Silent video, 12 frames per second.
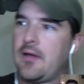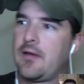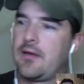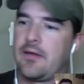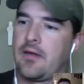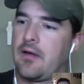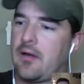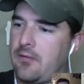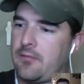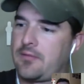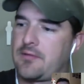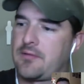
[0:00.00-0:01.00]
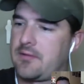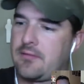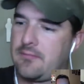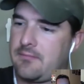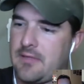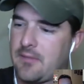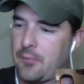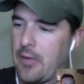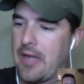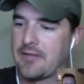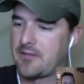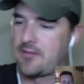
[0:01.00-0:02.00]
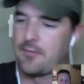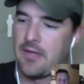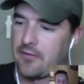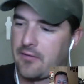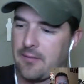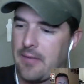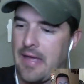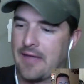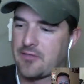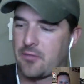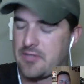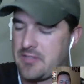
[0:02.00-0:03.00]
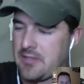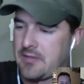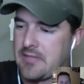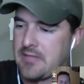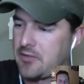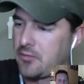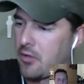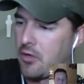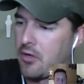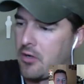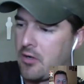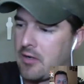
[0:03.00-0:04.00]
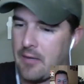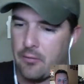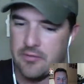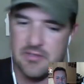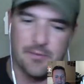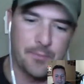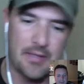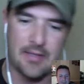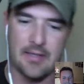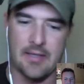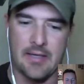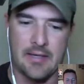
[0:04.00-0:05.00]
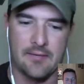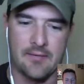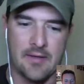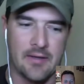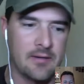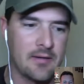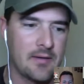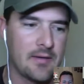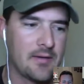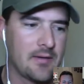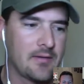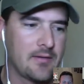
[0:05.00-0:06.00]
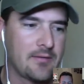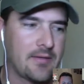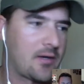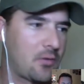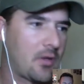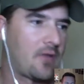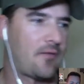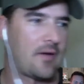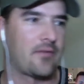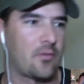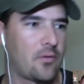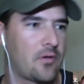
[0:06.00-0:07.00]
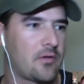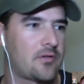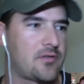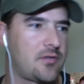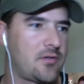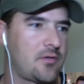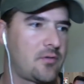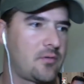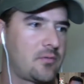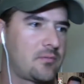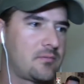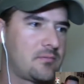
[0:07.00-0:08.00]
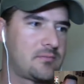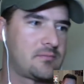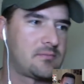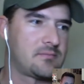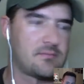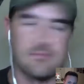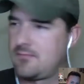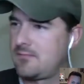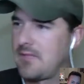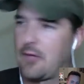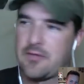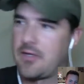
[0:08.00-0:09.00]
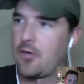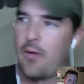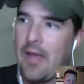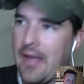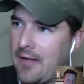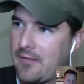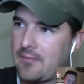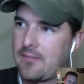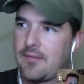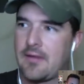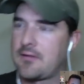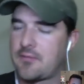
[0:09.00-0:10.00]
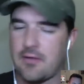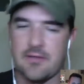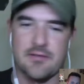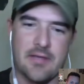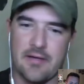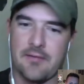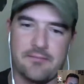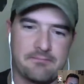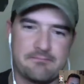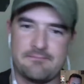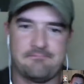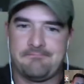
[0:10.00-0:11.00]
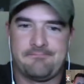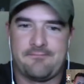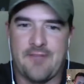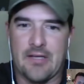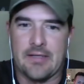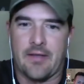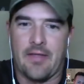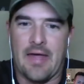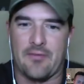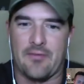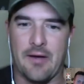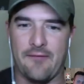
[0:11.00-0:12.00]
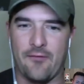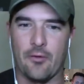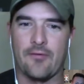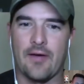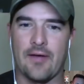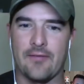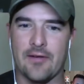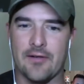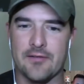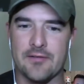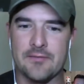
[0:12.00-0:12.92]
you know, I was in the process to make grandmaster, which didn't take too long. I was competing, and then then I qualified for the world shoot. That was in 08. and then uh, so I just kind of fell into that for about four or five years.